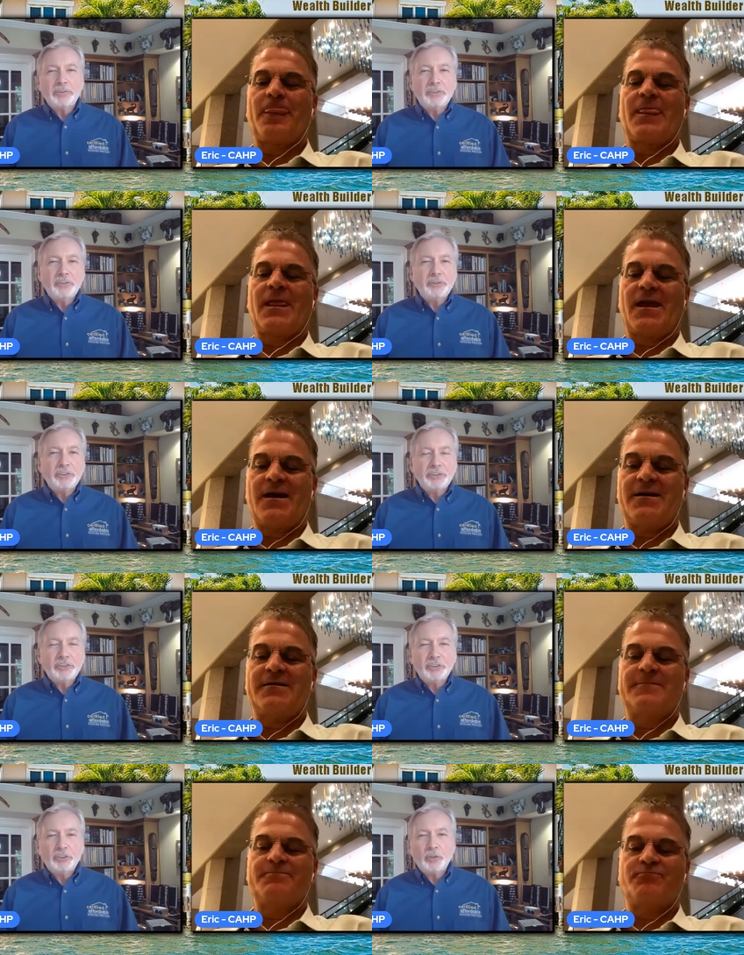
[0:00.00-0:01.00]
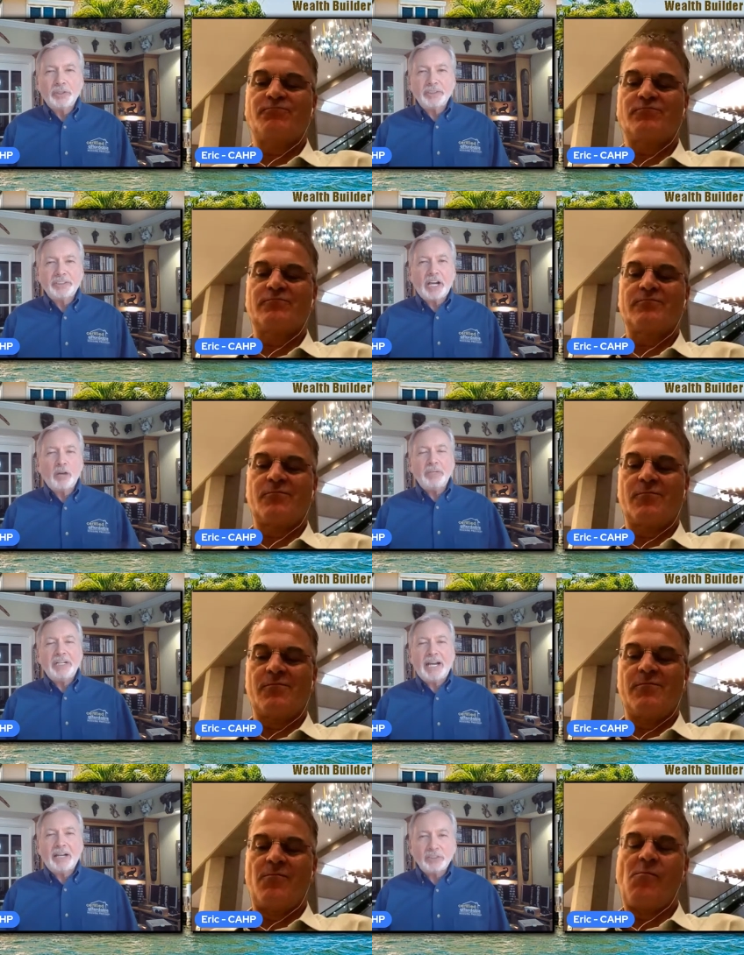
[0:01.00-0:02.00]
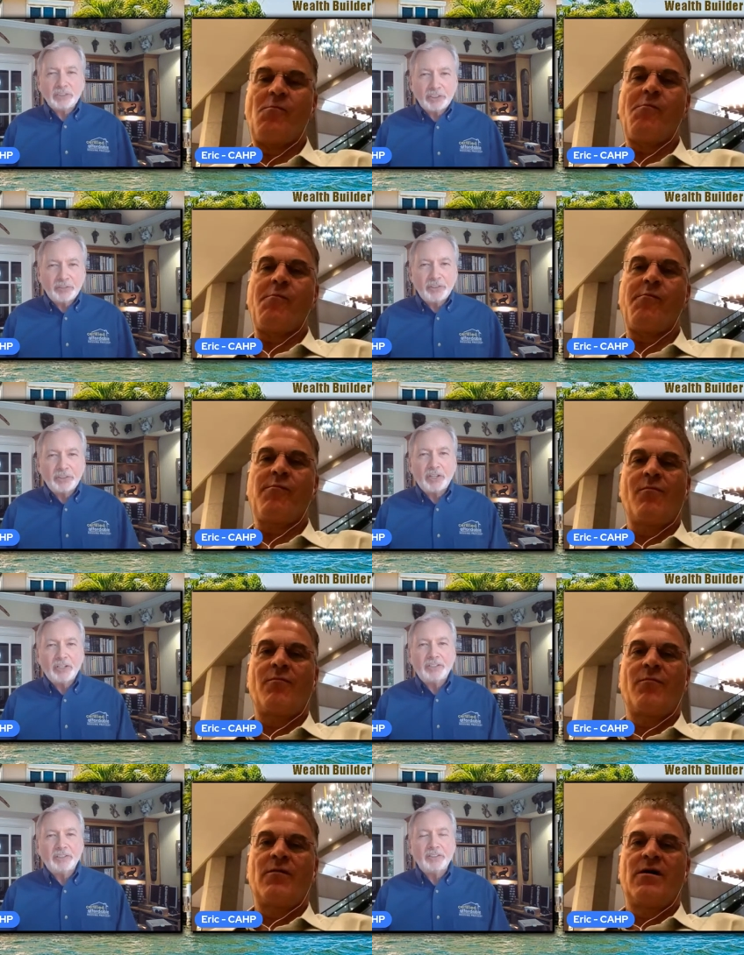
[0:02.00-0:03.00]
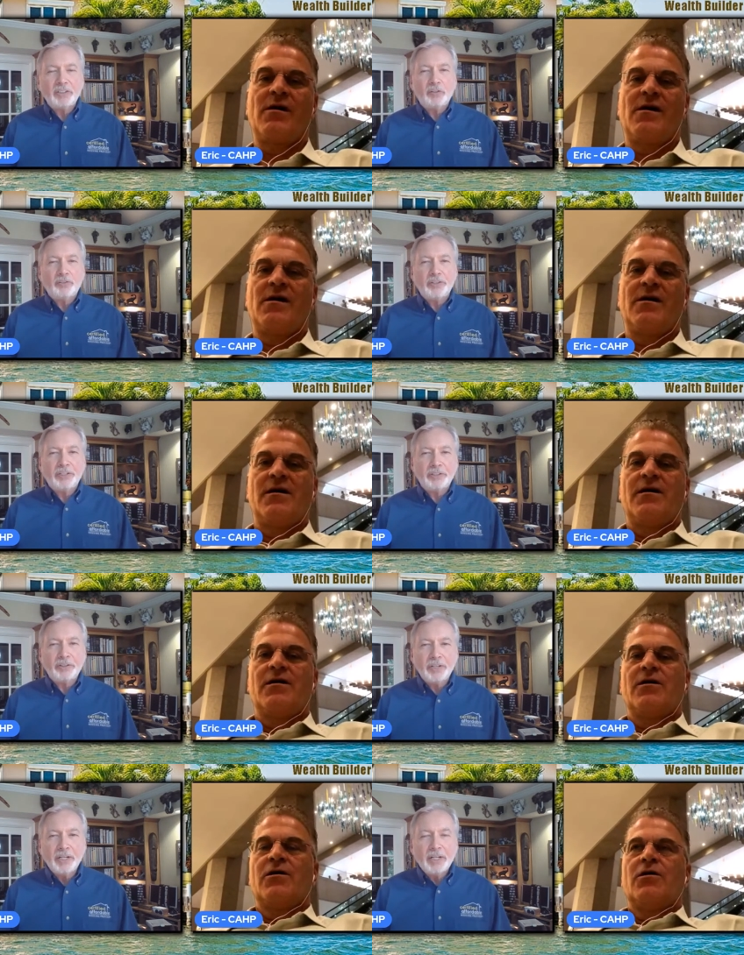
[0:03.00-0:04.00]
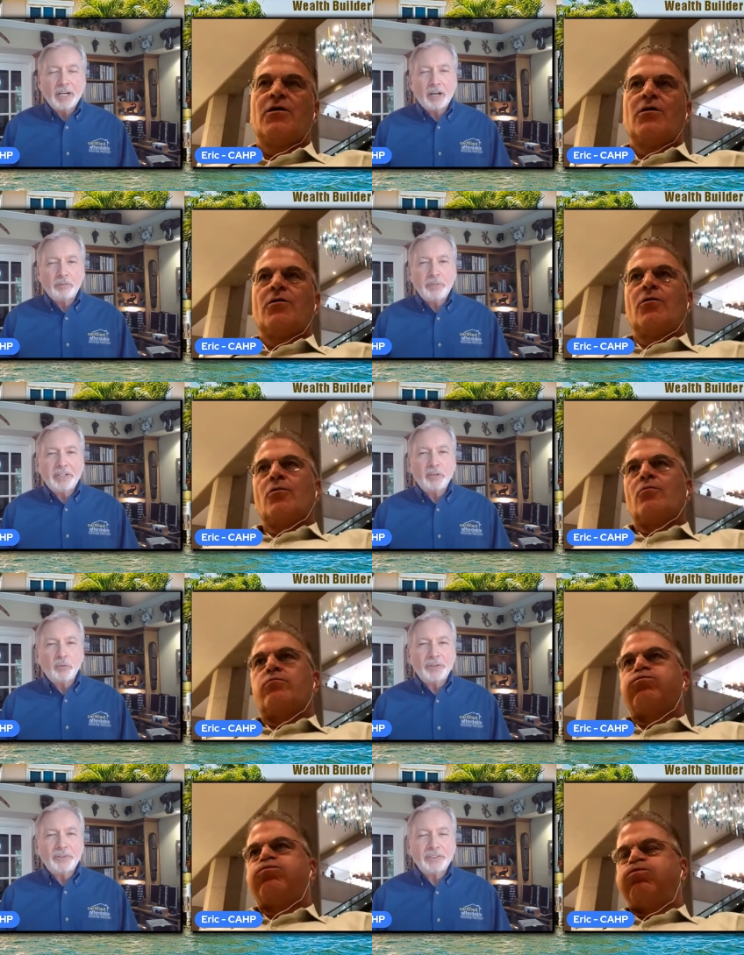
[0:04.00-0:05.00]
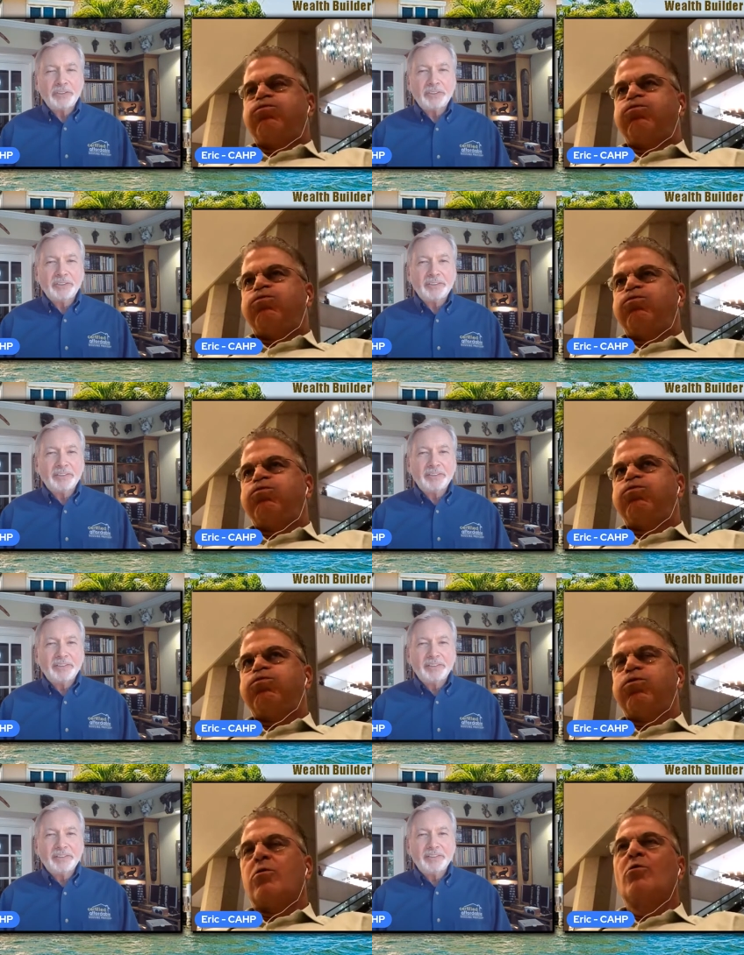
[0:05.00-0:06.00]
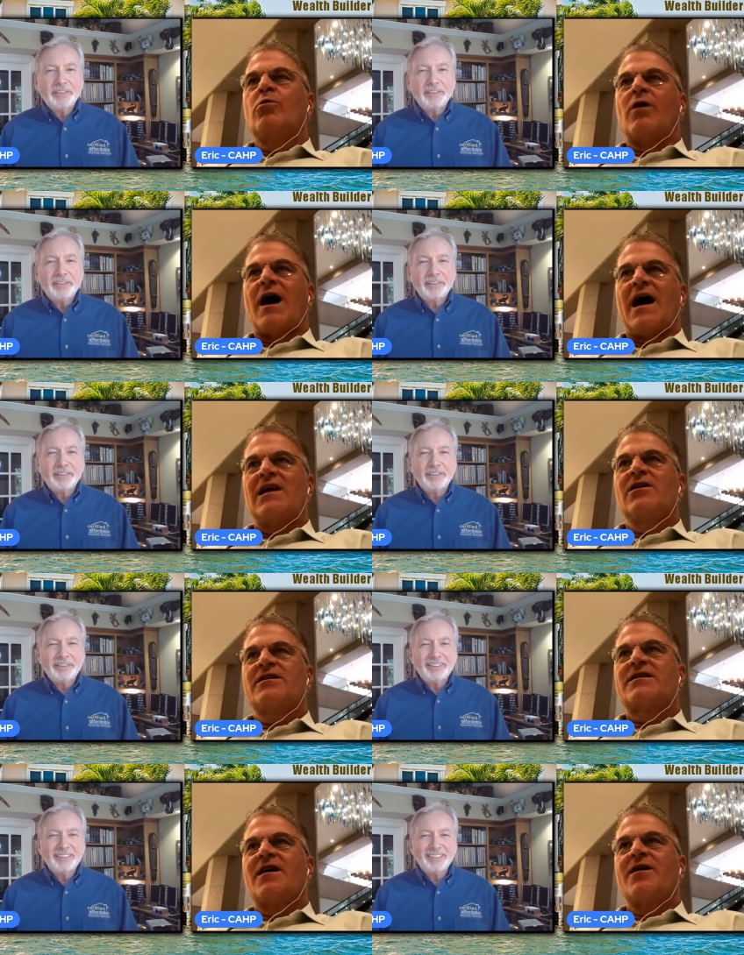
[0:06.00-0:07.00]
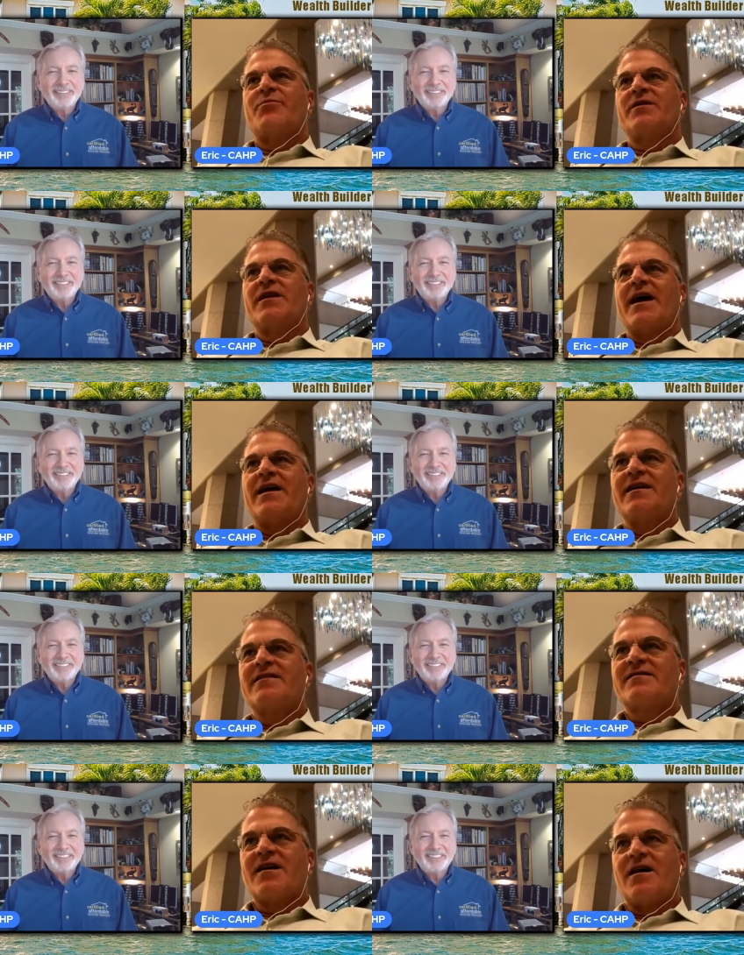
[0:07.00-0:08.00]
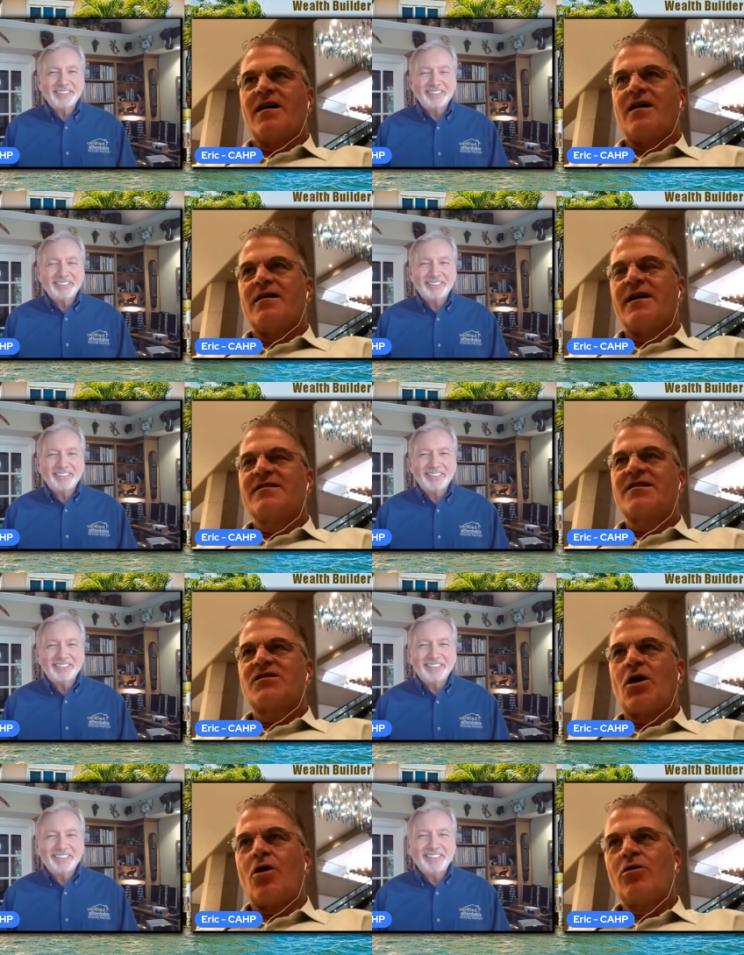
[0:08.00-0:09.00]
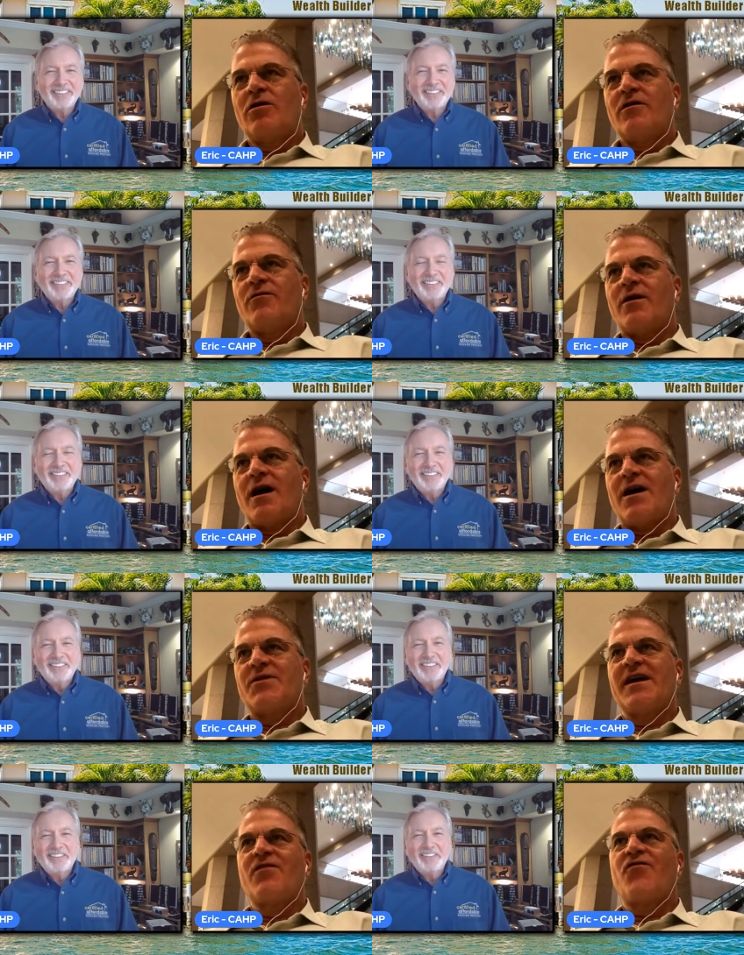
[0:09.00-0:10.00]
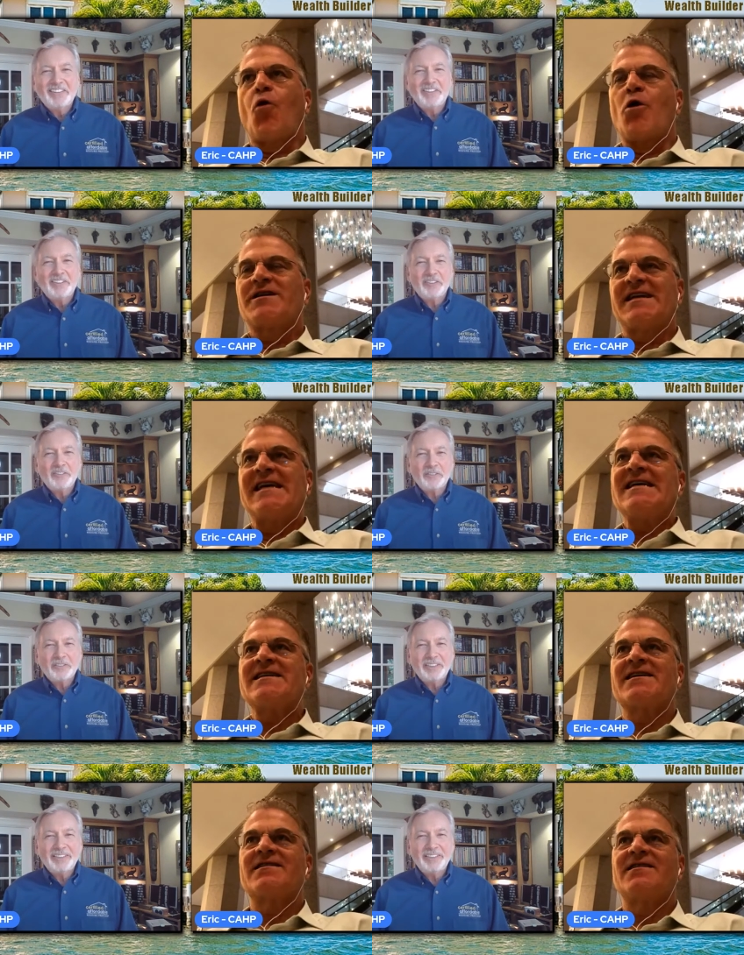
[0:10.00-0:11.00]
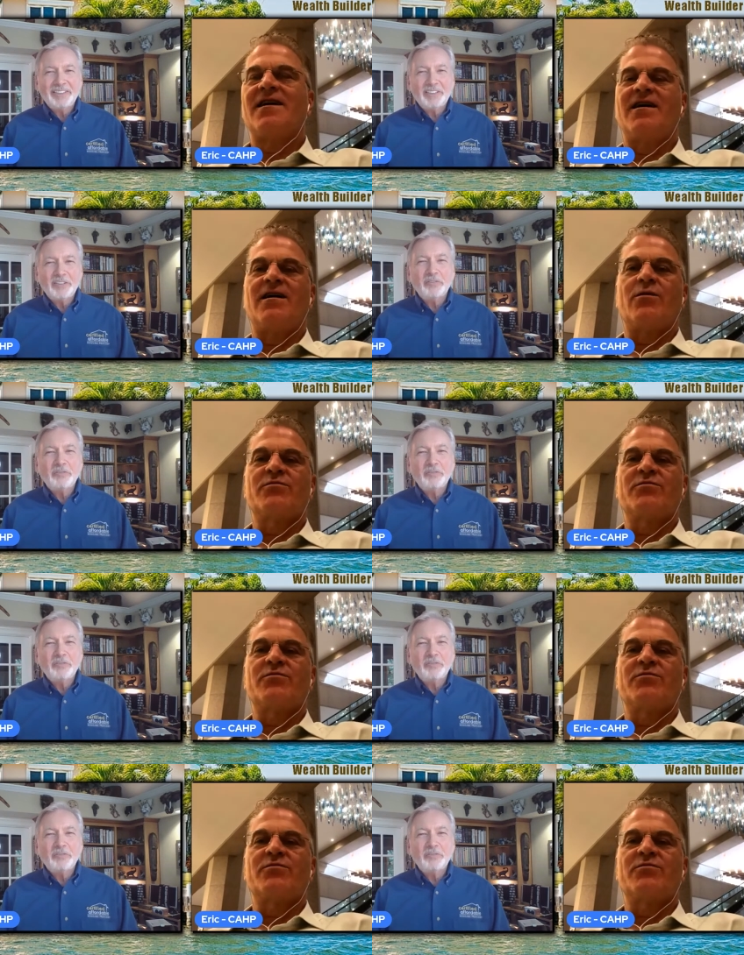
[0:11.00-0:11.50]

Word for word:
Speaker 1: to do since you joined us. How many houses have you done in a little over a year uh, being with us?
Speaker 2: Ooh, I looked up, and, and it's uh, it's a total of I think fourteen. Um,